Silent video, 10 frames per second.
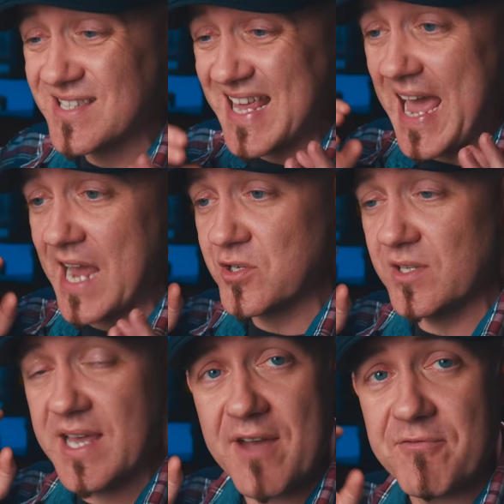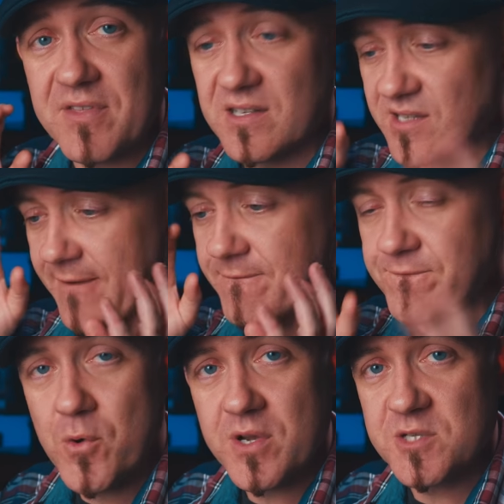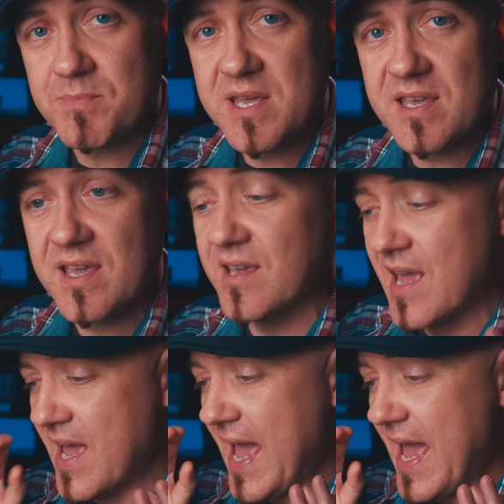they actually have things like focus peaking